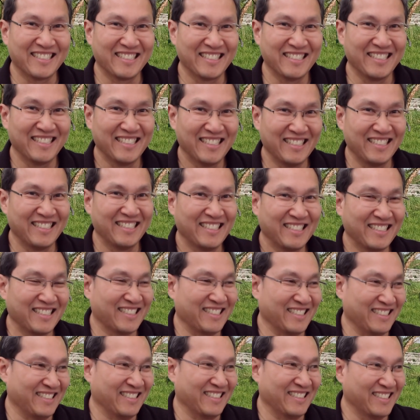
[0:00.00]

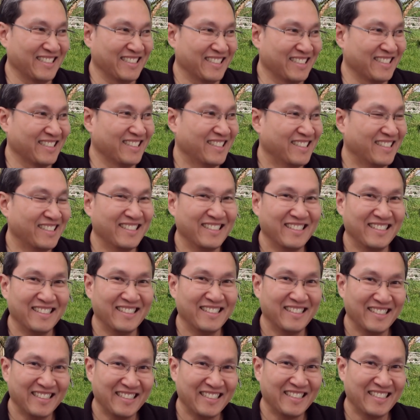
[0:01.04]

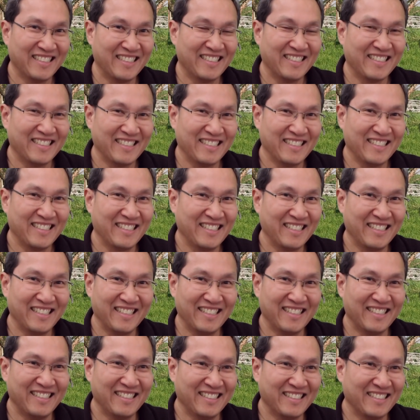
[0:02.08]

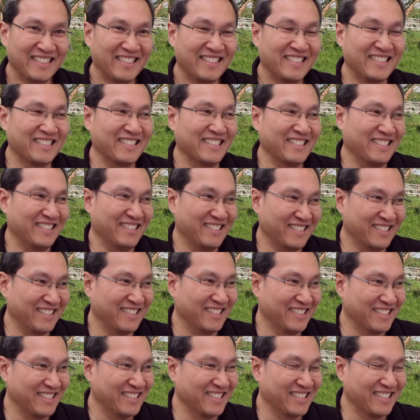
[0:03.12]

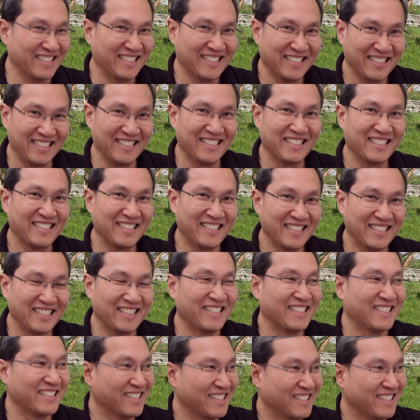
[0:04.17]

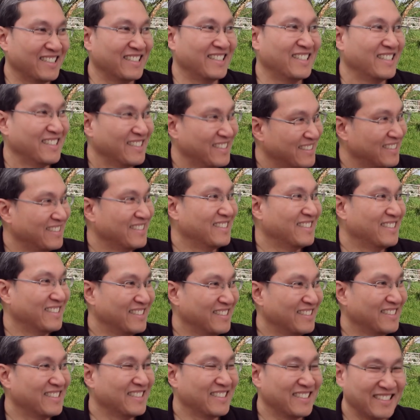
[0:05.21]

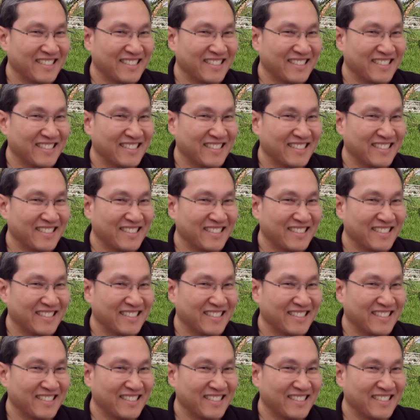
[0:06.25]
No words are spoken by the person on screen.